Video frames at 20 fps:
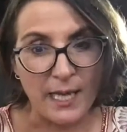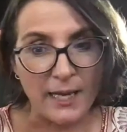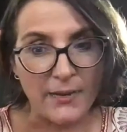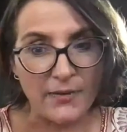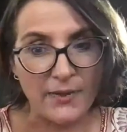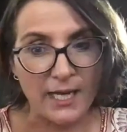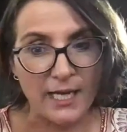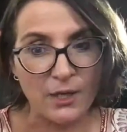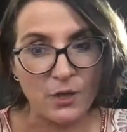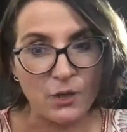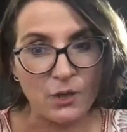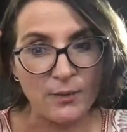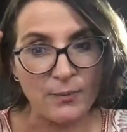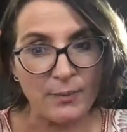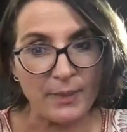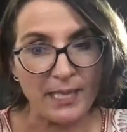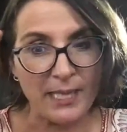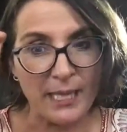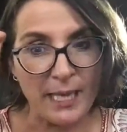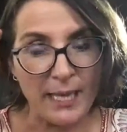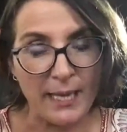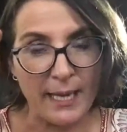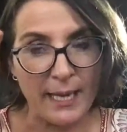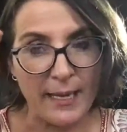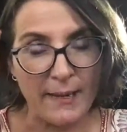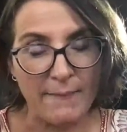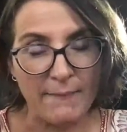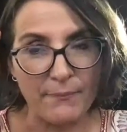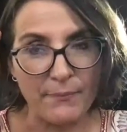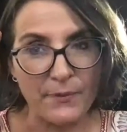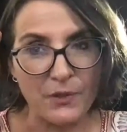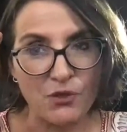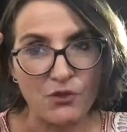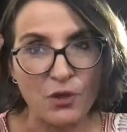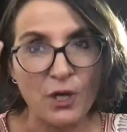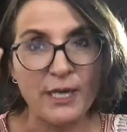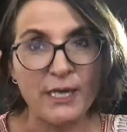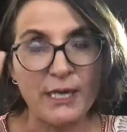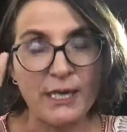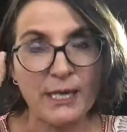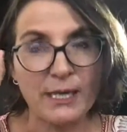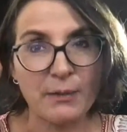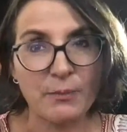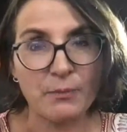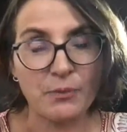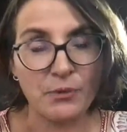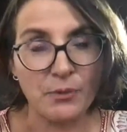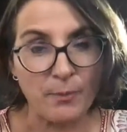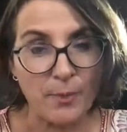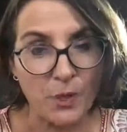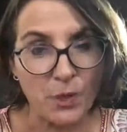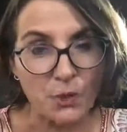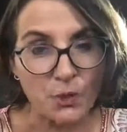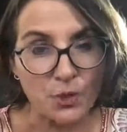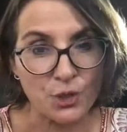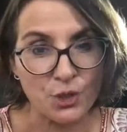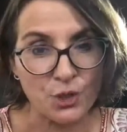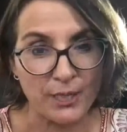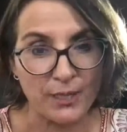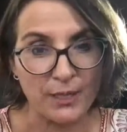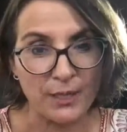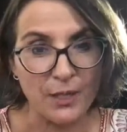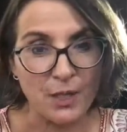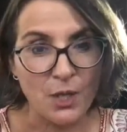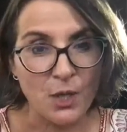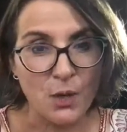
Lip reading: and that could be trying to get a promotion